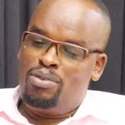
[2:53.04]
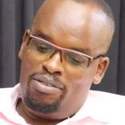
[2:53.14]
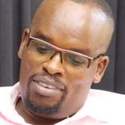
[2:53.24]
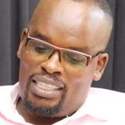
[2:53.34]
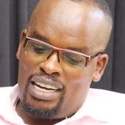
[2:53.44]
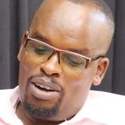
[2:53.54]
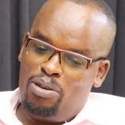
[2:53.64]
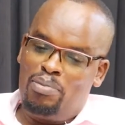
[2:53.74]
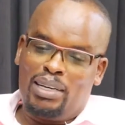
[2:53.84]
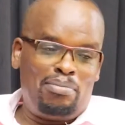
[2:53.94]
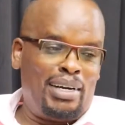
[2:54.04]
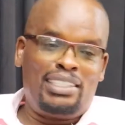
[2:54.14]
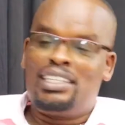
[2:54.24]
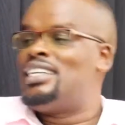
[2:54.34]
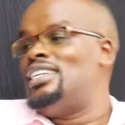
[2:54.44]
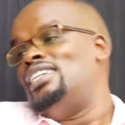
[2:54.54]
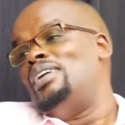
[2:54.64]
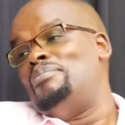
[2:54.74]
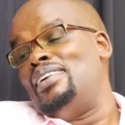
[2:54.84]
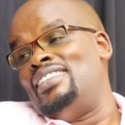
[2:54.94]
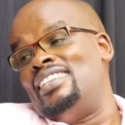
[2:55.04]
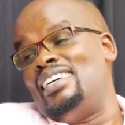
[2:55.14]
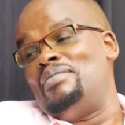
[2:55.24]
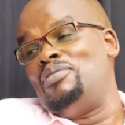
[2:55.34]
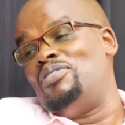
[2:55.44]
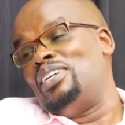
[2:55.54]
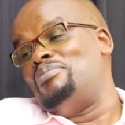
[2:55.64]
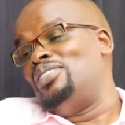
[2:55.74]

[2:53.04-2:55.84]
Moffat Kago, but my screen name is Moffat